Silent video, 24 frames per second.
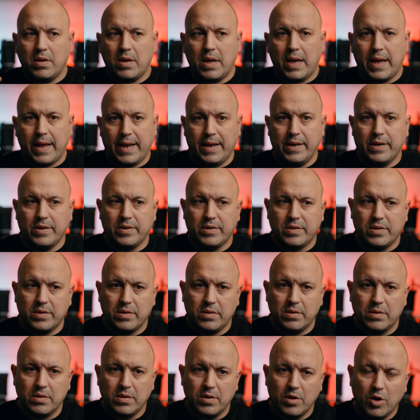and
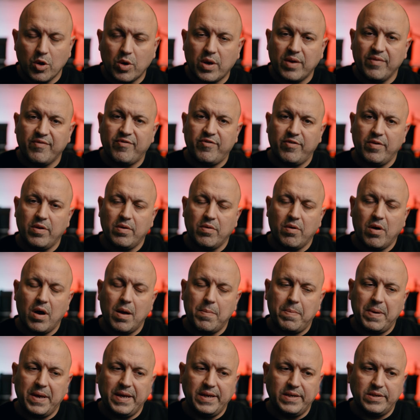looking through your
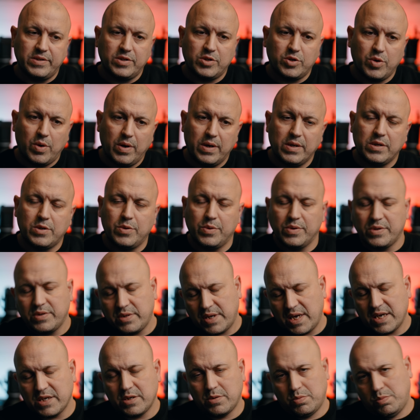eyepiece, trying to
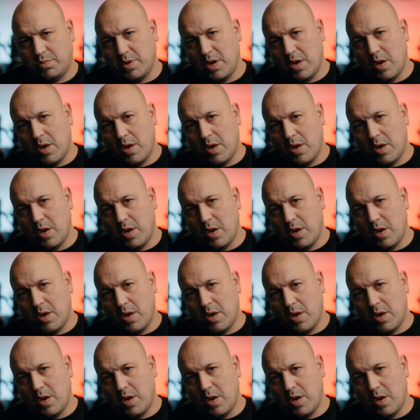assess